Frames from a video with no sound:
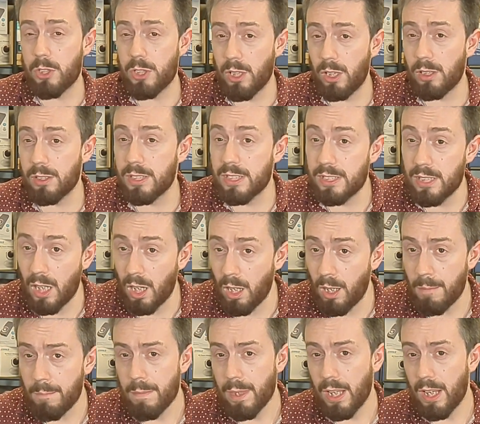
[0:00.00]
Chances
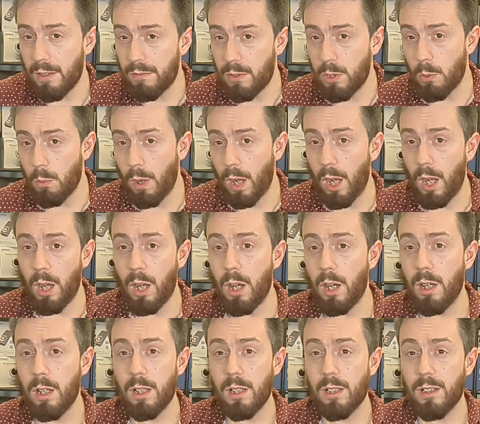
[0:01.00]
are, if you
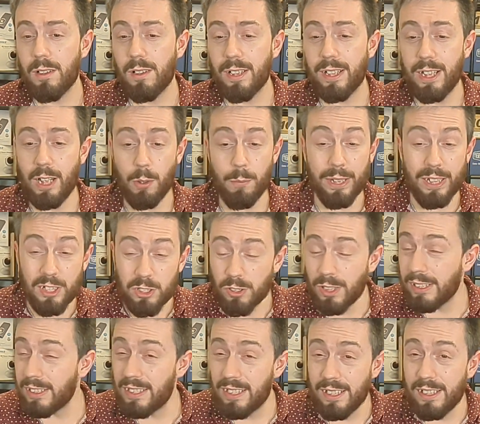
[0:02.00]
are
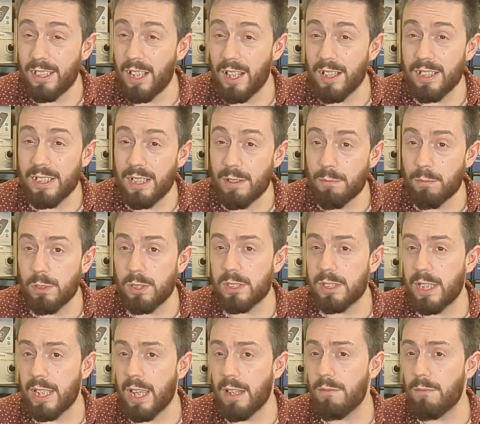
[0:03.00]
interested in knowing the
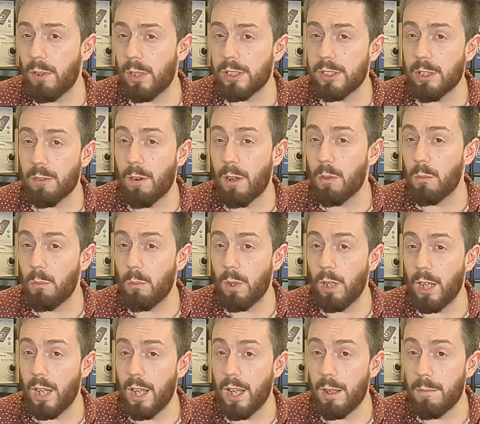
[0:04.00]
difference, the
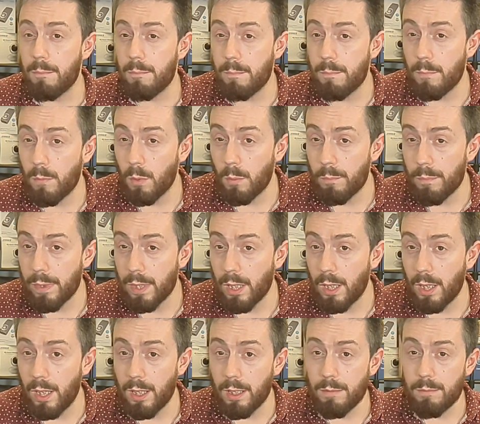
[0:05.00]

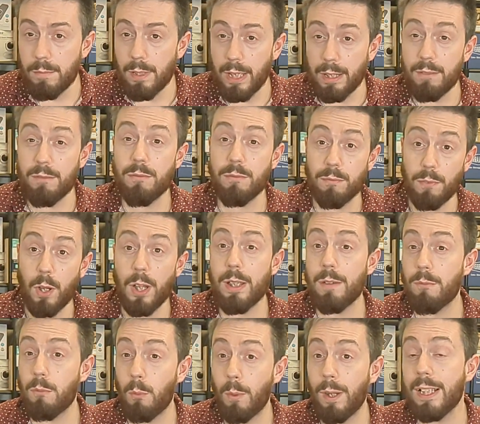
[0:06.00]

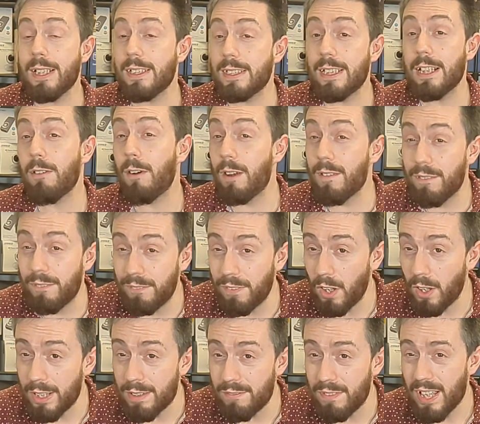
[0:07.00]

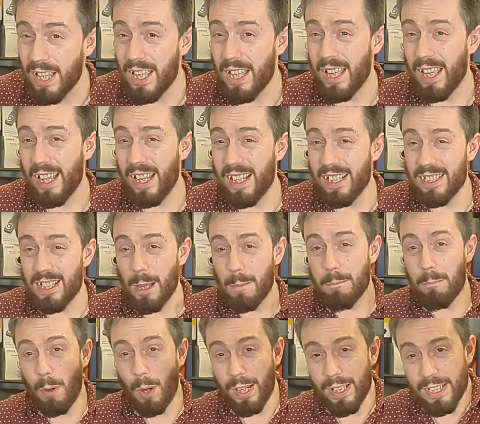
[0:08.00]
N5105 is
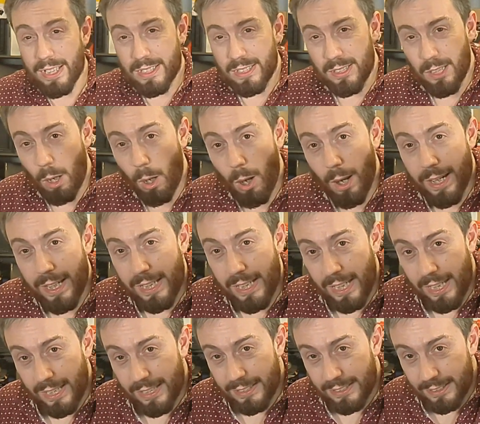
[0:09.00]
by the
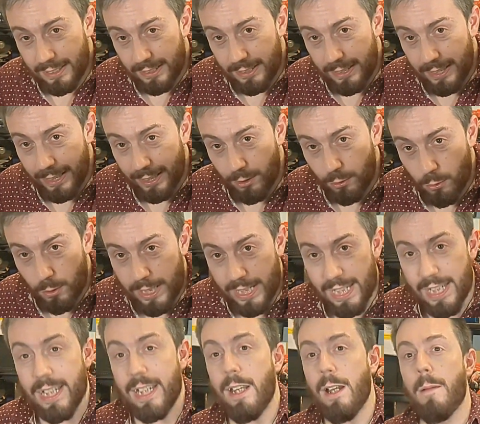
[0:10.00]
tiniest
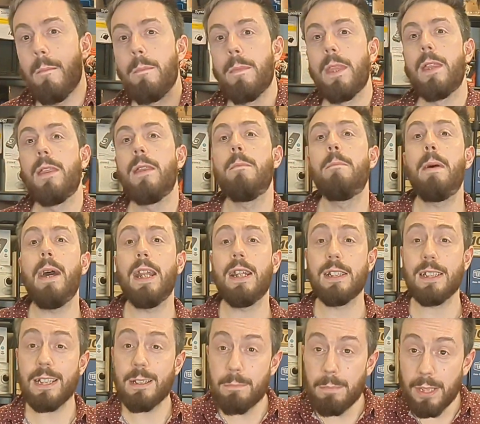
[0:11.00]
degree the better
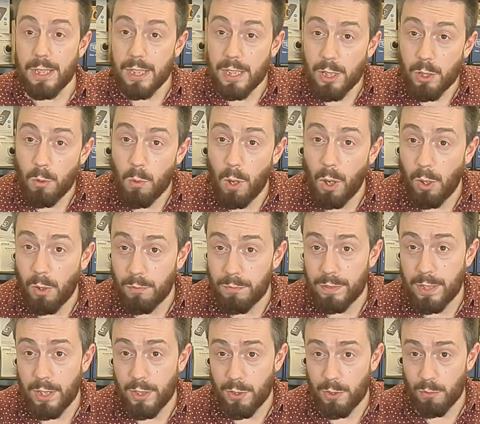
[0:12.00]
CPU
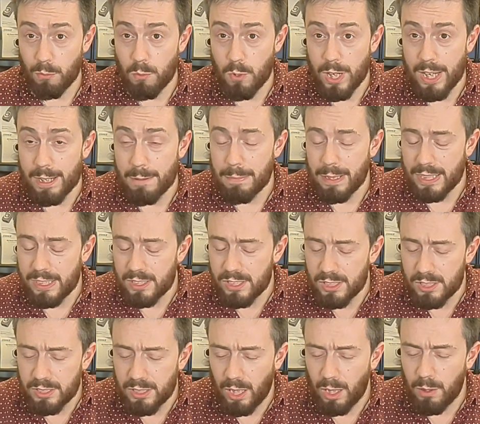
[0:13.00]
of the 3, but it's
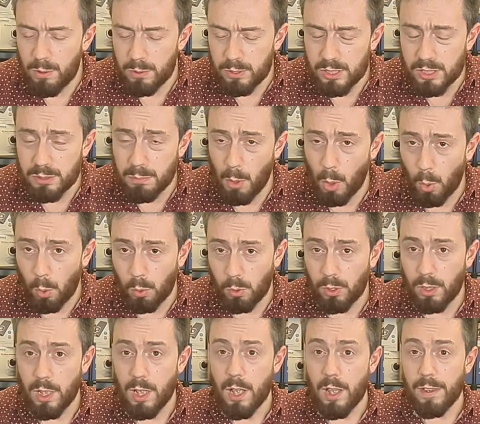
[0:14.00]
so
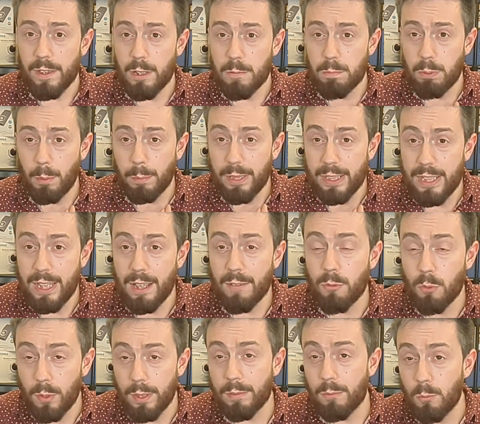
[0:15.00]
small that you probably
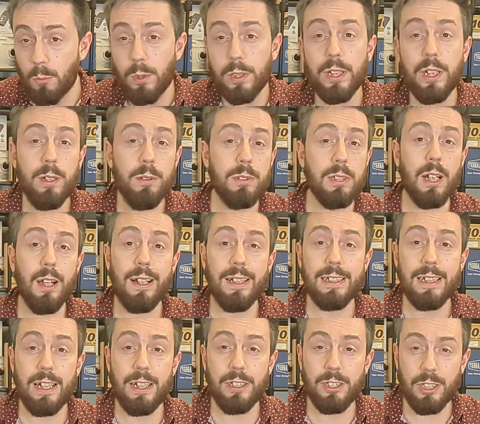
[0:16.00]
never even would
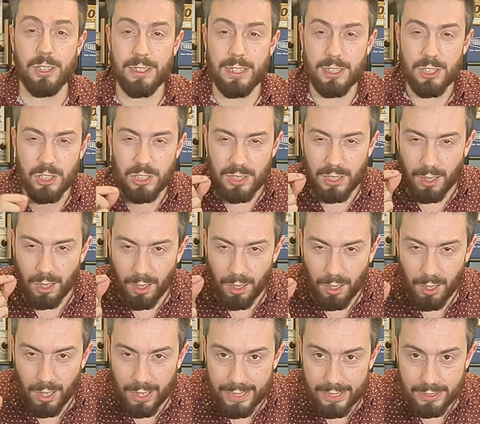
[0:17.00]
utilize it, and it's just a
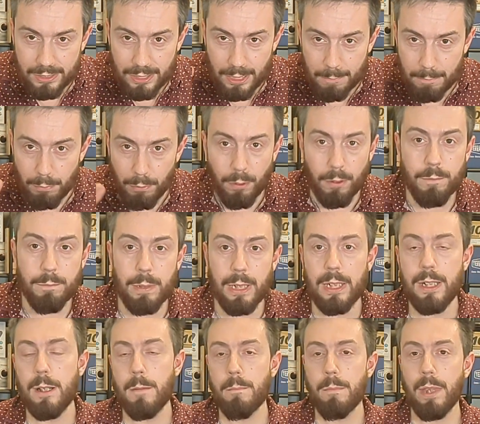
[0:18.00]
slight
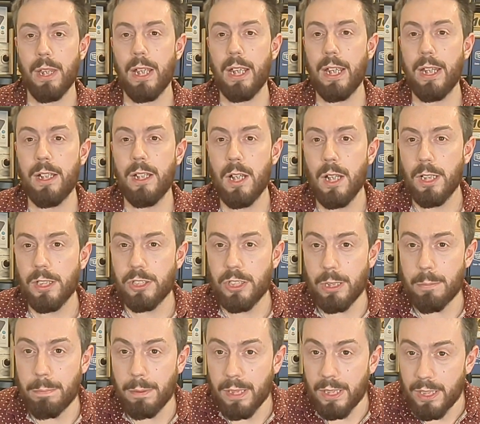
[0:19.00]
improvement in
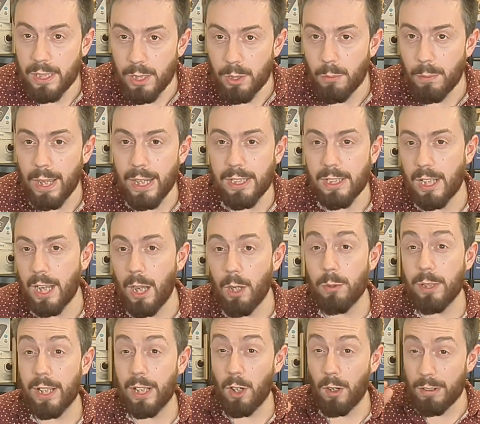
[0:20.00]
GPU
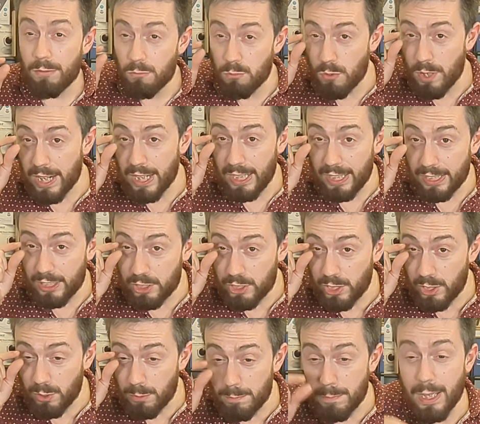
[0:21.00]
encoding, and I really
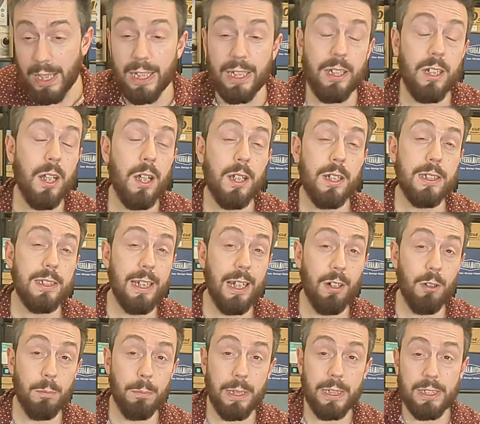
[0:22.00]
do mean
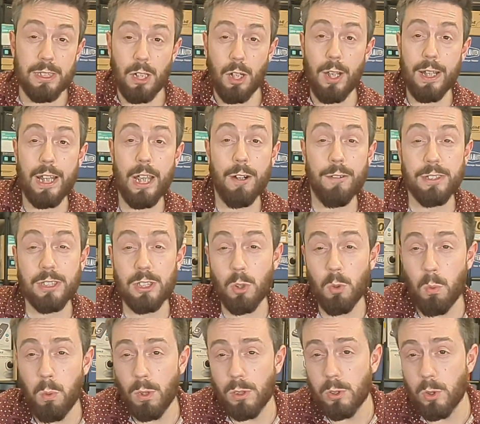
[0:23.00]
terribly slight there. It's a
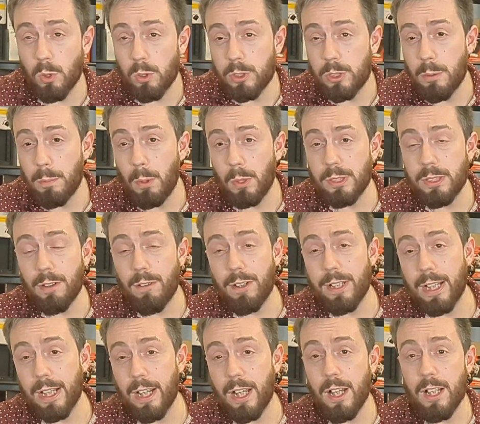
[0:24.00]
quad-core 2.0
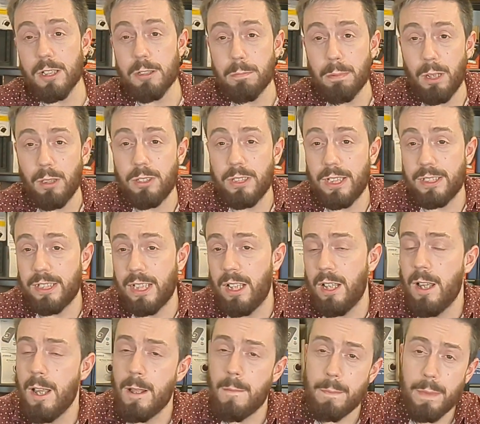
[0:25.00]
gigahertz
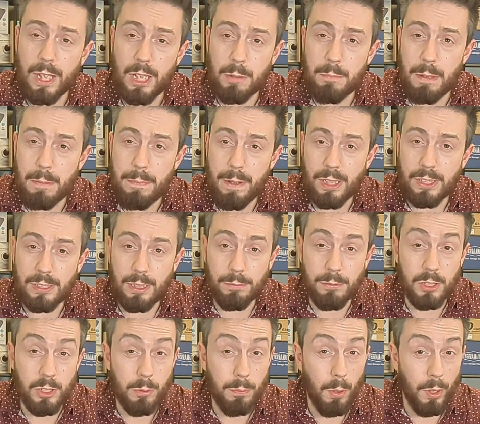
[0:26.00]
processor that can be burst
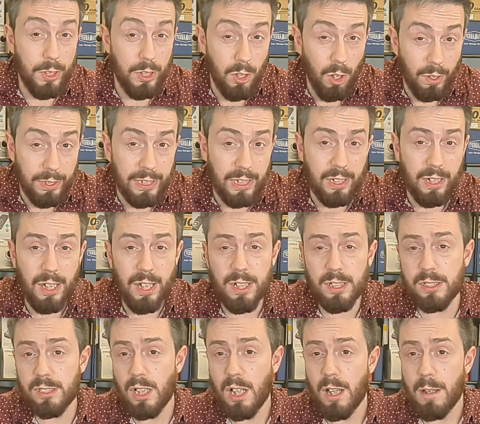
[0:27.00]
up to 2.9
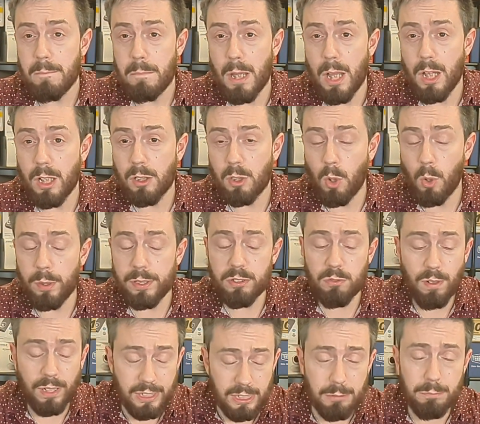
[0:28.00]
gigahertz per core.
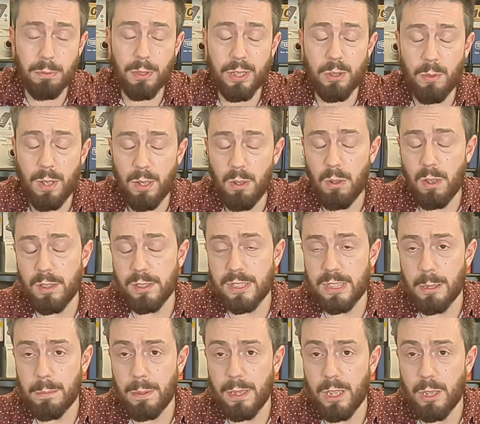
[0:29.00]
It's rated pretty well on
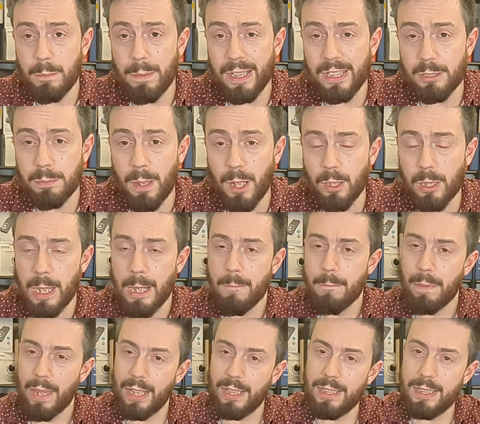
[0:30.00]
CPU benchmark,
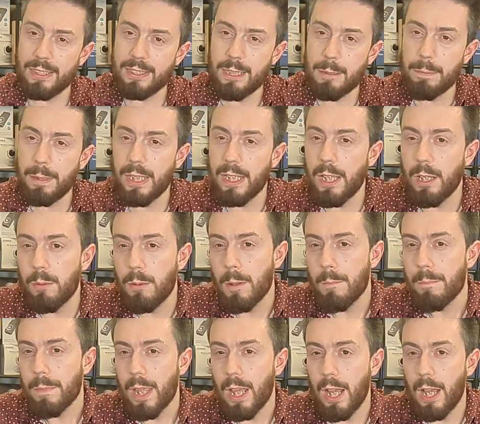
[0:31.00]
and this CPU
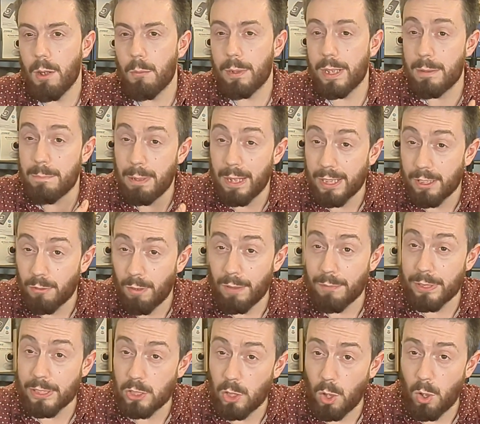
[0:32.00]
with embedded
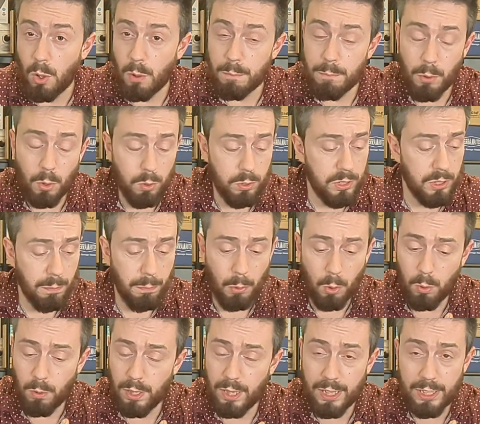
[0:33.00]
graphics on board
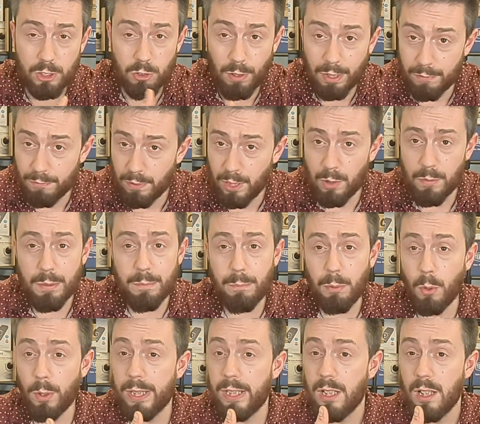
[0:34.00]
support a great floating
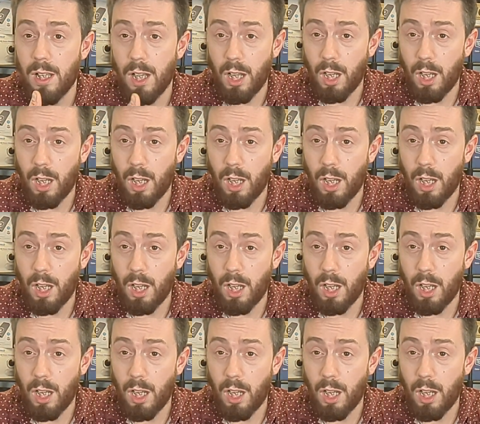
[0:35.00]
point